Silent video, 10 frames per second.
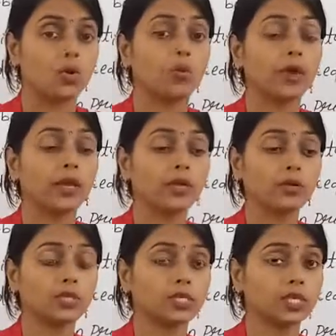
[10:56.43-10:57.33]
Why
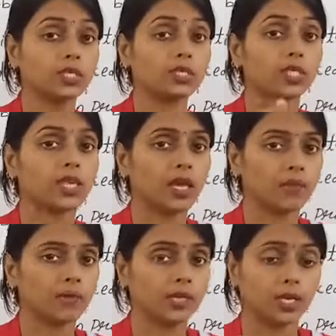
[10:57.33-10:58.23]
all these things are
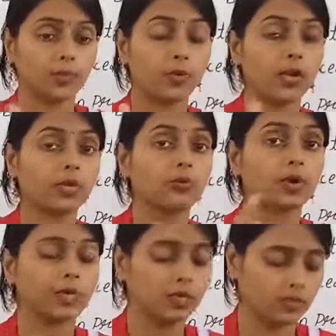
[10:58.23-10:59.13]
happening and why you
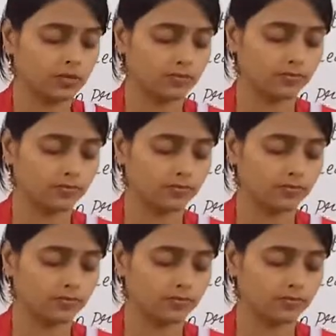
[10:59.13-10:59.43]
are here.